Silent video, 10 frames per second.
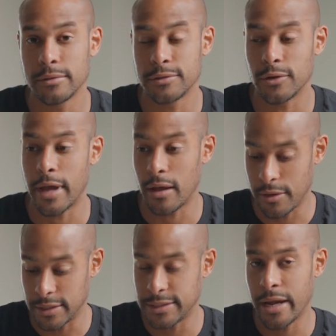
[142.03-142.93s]
so that
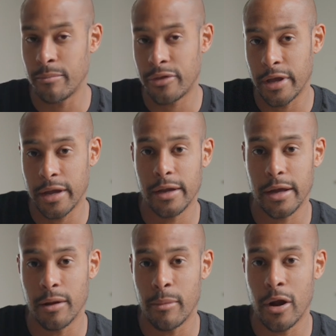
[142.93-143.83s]
the same thing
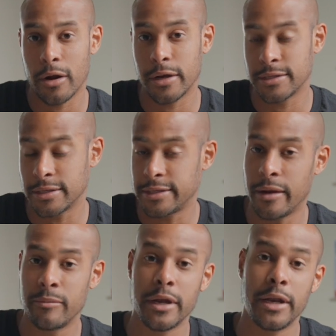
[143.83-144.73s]
in America is the
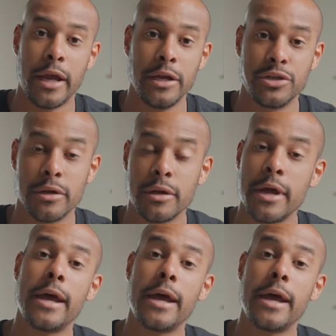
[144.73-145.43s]
same thing in Asia.